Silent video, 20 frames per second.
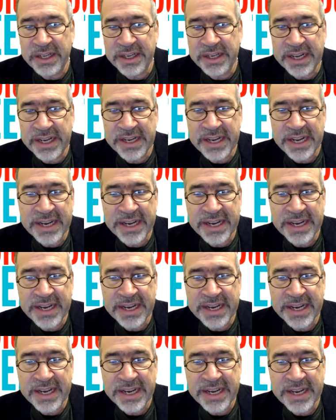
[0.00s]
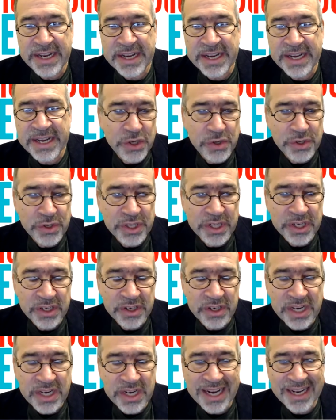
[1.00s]
and not, or even if you get a
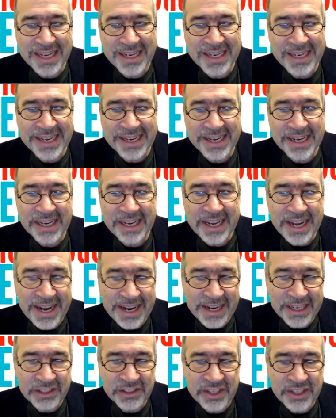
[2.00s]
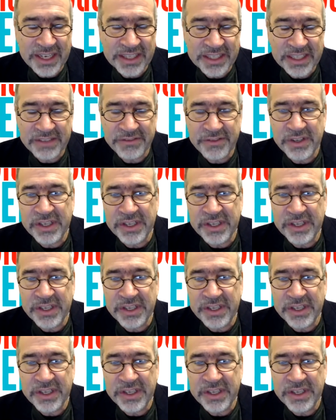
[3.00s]
union, you're not going to get a contract.